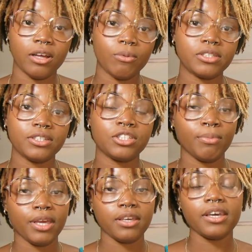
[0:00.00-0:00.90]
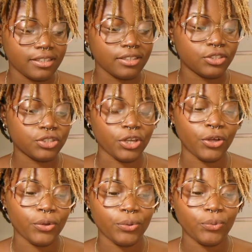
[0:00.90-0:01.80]
I was in Jamaica
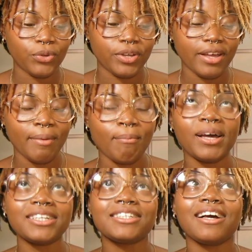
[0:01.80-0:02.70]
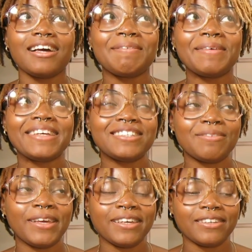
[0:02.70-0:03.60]
so my time in
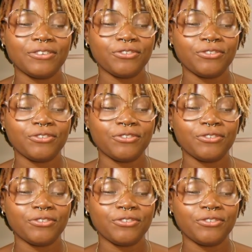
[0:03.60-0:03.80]
Jamaica